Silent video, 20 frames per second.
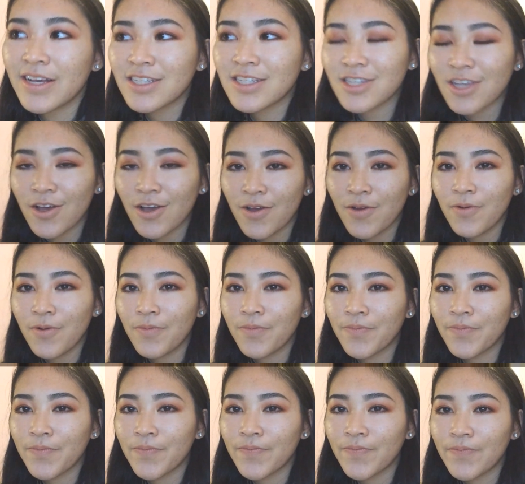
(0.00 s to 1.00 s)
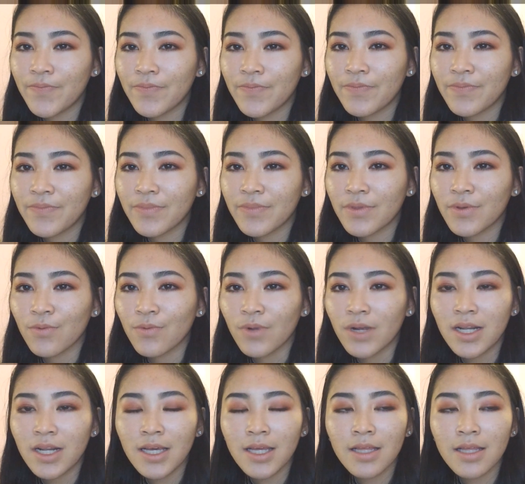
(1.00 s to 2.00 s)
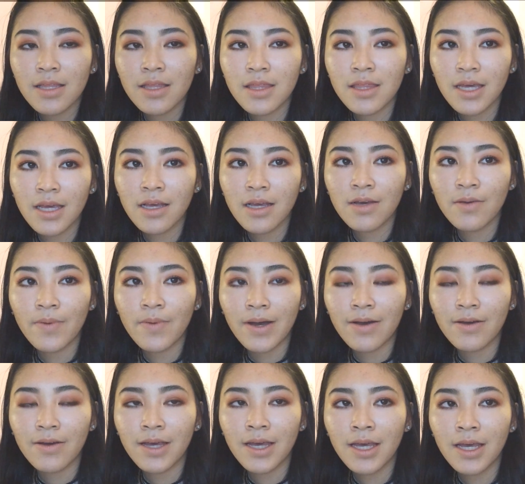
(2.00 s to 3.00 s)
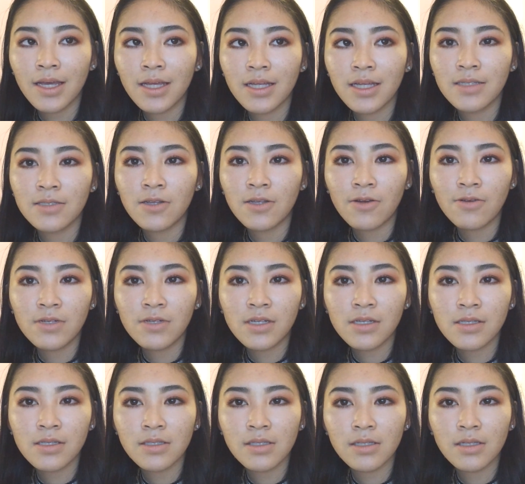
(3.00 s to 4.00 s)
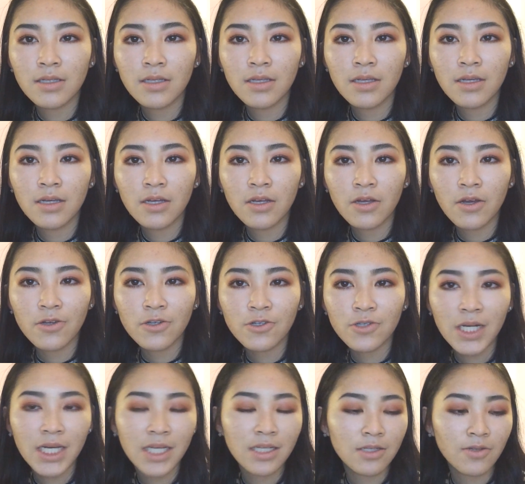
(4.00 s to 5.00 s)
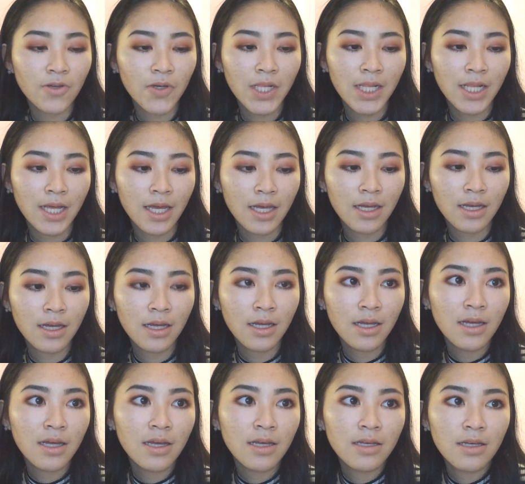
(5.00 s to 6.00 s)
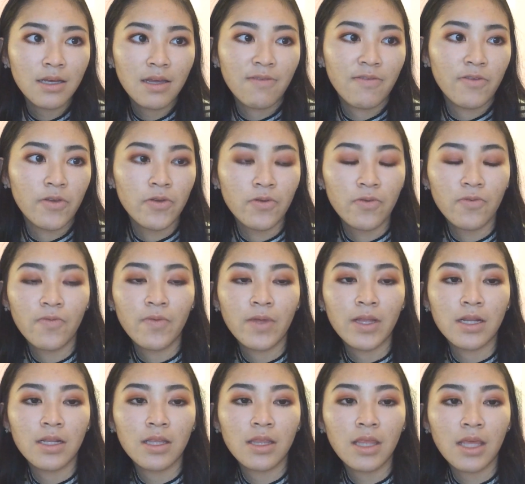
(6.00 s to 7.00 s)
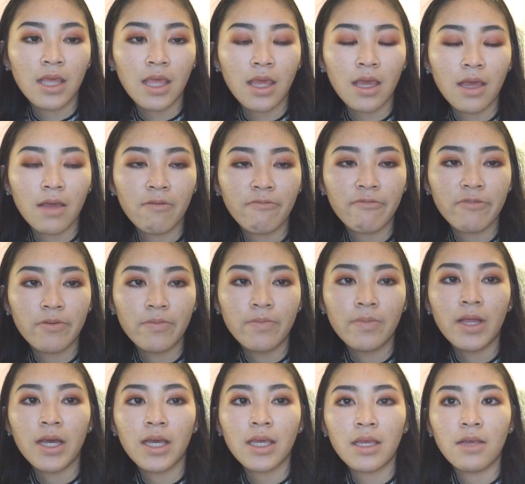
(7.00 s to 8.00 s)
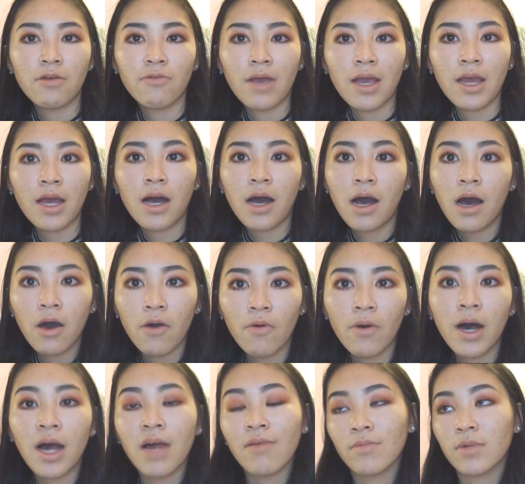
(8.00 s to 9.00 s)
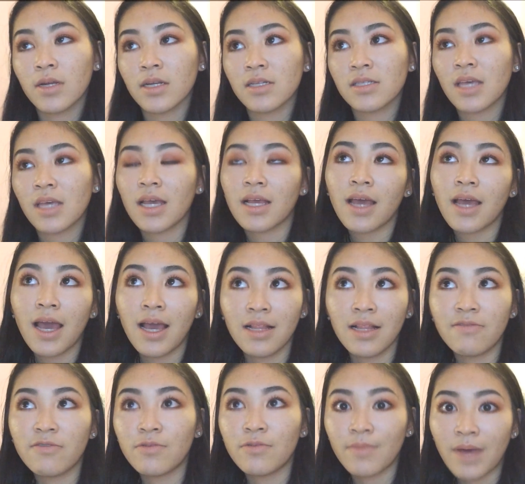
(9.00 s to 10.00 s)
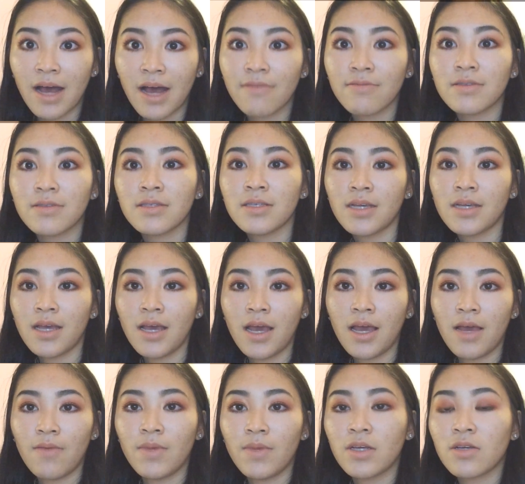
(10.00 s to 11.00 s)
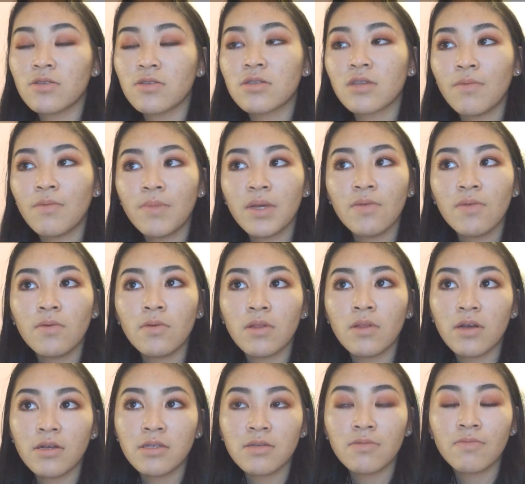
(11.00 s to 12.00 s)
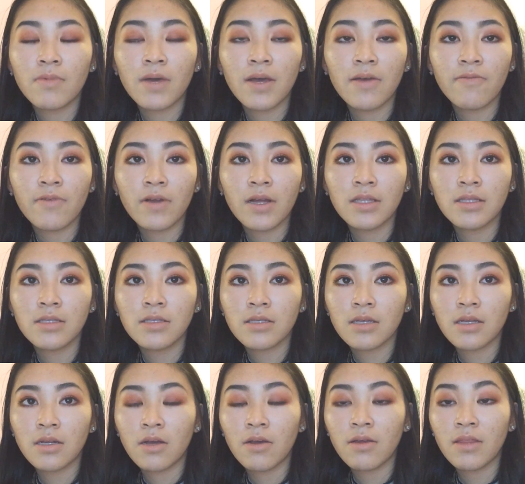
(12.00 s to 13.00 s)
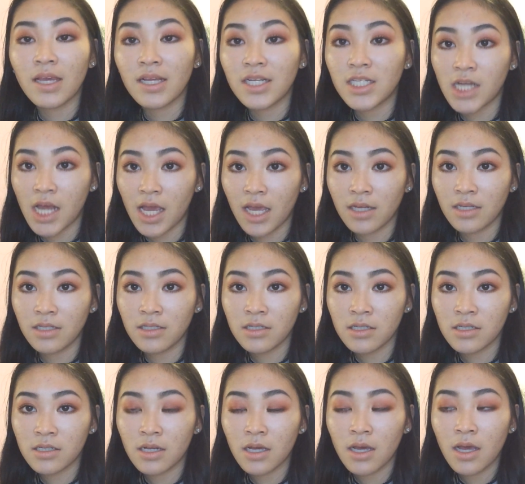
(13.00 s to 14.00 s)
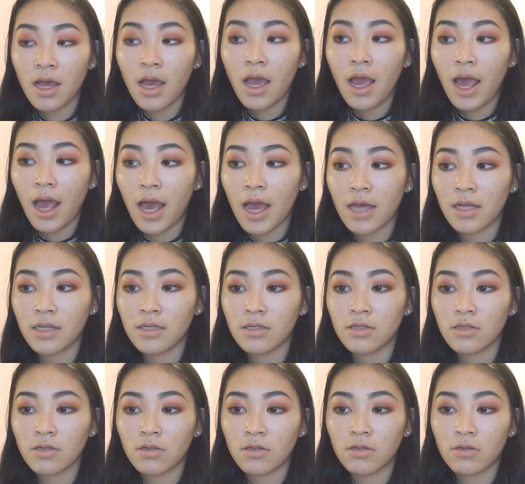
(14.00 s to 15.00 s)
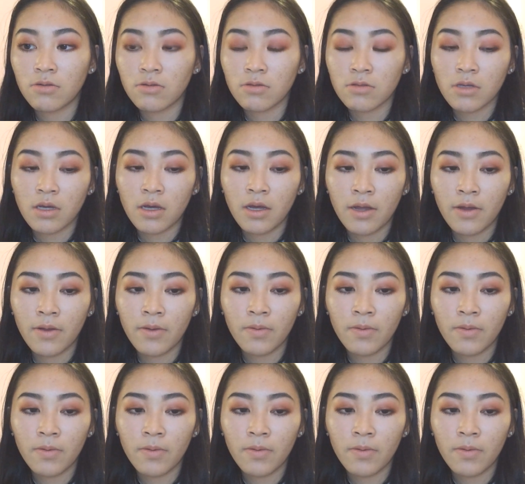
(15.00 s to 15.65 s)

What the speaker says: So really think about it. Don't just go straight into it. Like if you've been thinking from like year 8, oh, I'm gonna take A-level maths, because some people, loads of my friends I know, they changed, and also